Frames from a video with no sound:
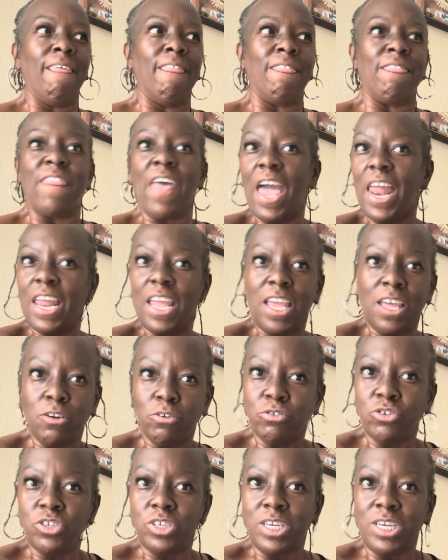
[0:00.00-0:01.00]
that
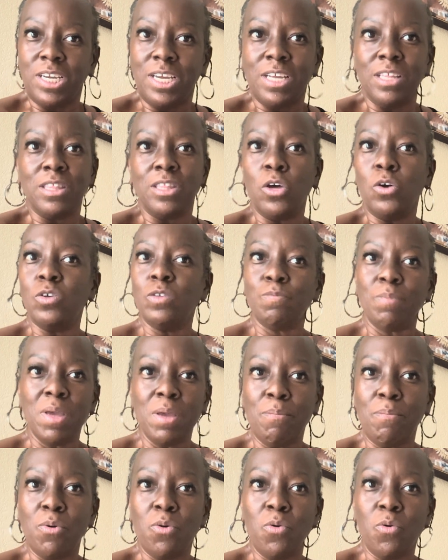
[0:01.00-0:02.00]
energy, those
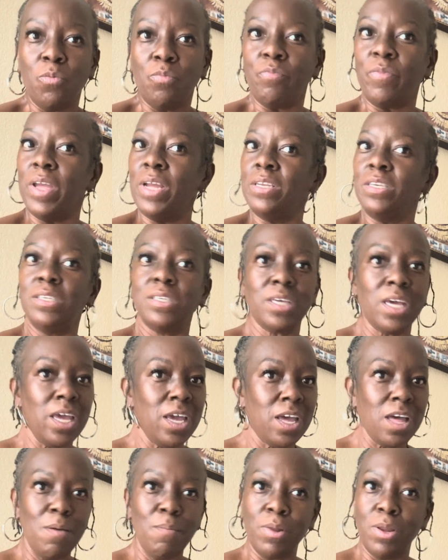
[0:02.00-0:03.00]
people, they just can't
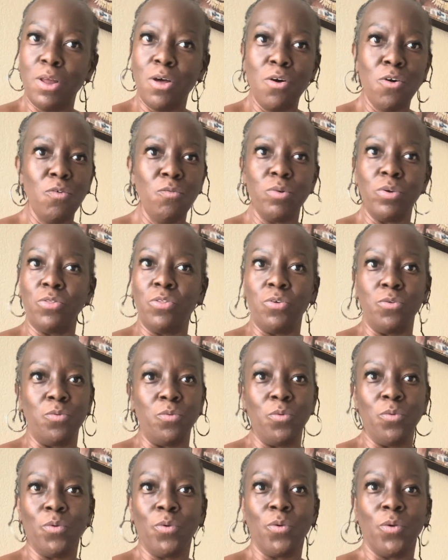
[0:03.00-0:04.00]
come along with you.
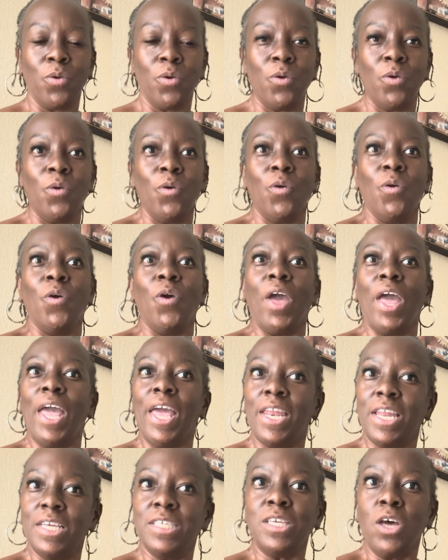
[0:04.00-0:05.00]
And
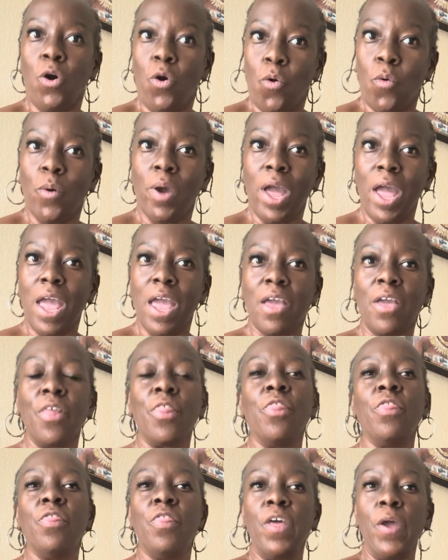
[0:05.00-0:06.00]
it's okay.
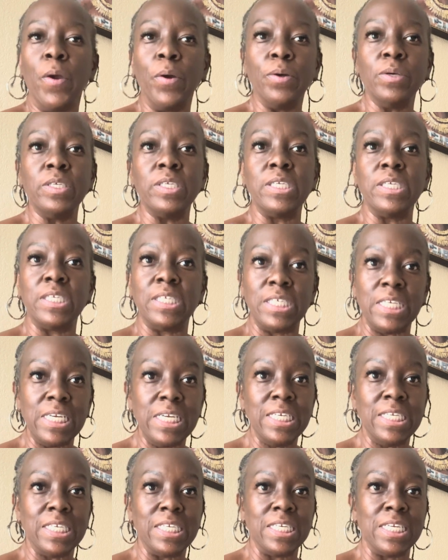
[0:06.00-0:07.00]
Their
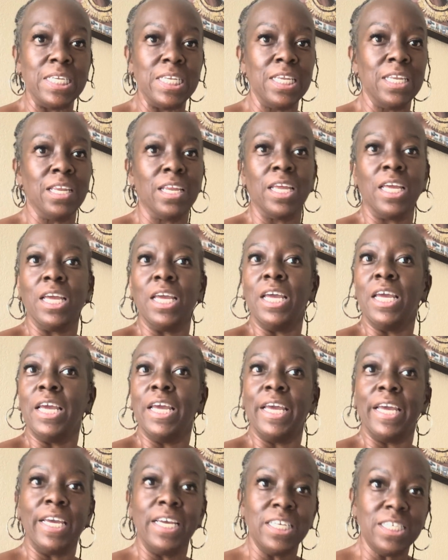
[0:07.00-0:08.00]
season
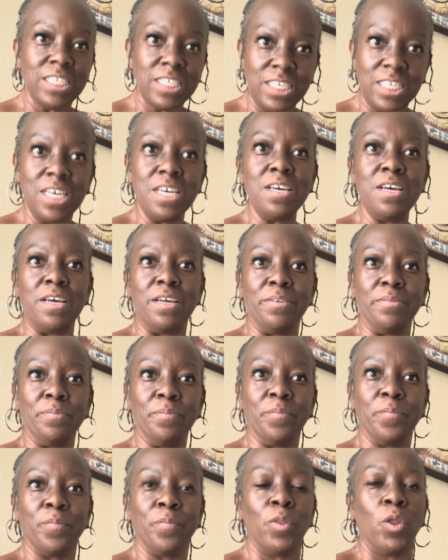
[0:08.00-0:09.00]
is done.
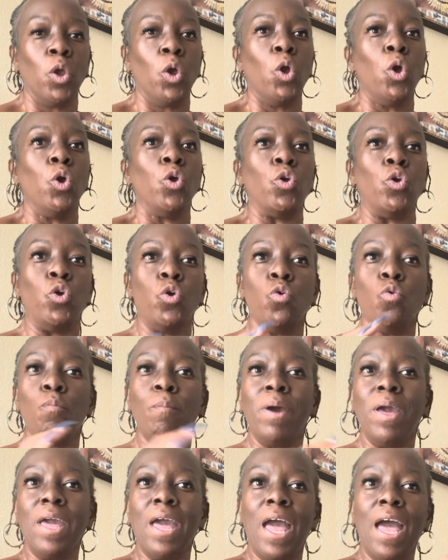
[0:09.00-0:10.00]
You
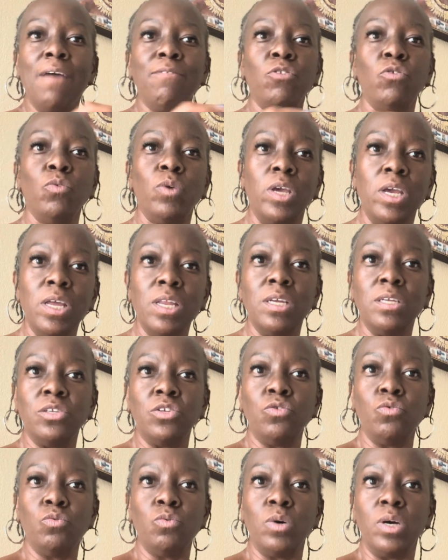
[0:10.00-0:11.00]
may have to get
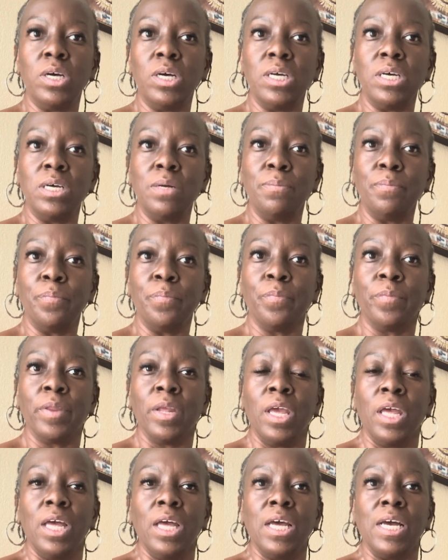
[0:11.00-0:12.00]
into
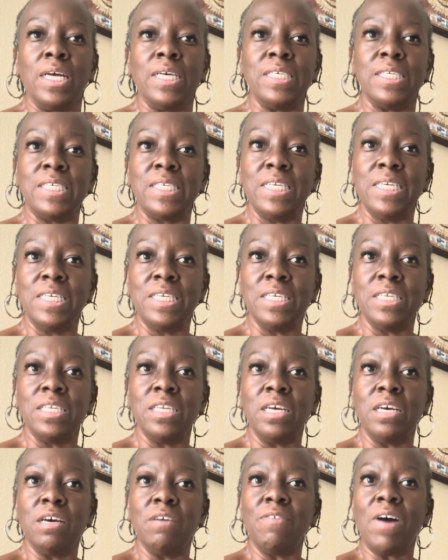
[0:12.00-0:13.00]
a season
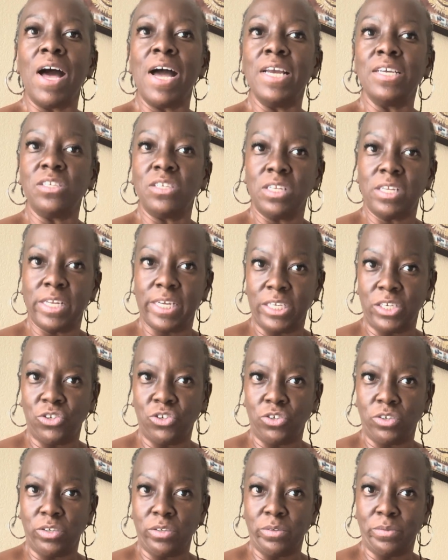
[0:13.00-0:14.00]
of
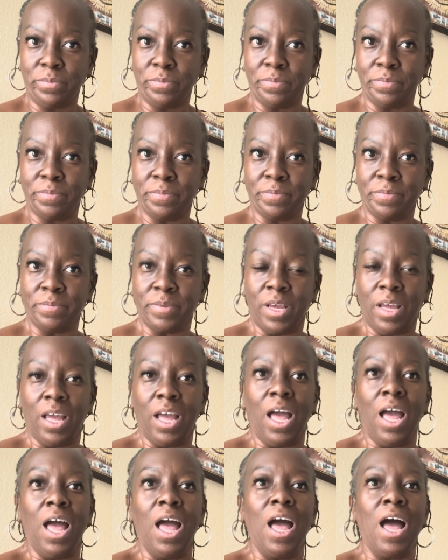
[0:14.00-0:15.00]
isolation.
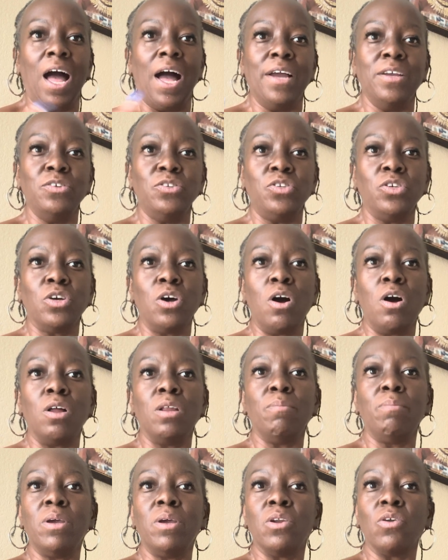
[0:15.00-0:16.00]
I used to call it
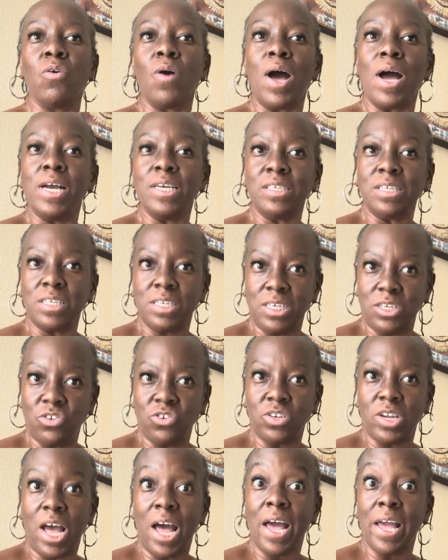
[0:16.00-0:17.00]
on Isolation
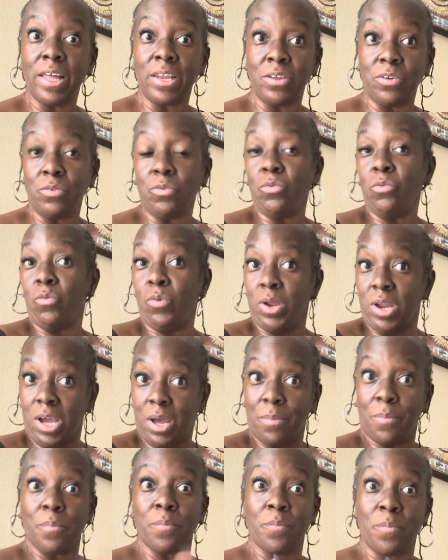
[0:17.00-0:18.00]
Island when I
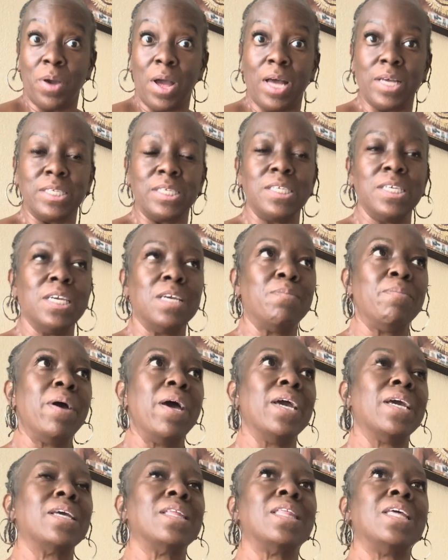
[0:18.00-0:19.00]
got sick
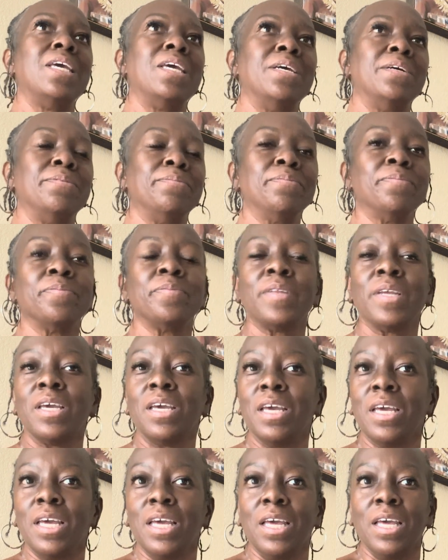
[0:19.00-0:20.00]
back then
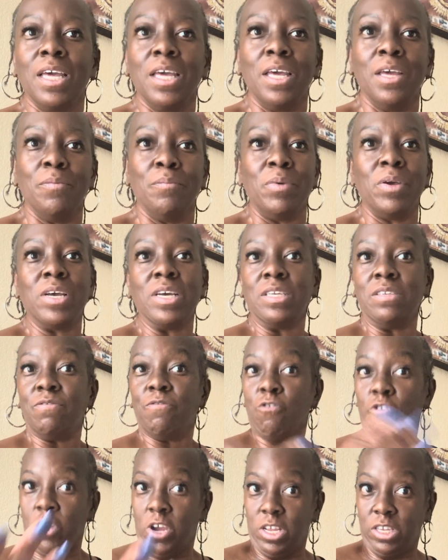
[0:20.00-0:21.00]
because
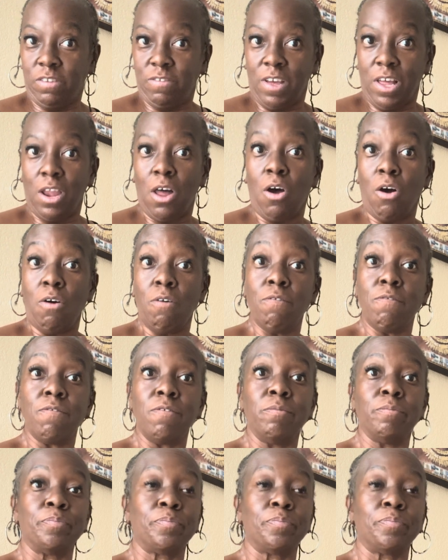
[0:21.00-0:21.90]
friends fell off,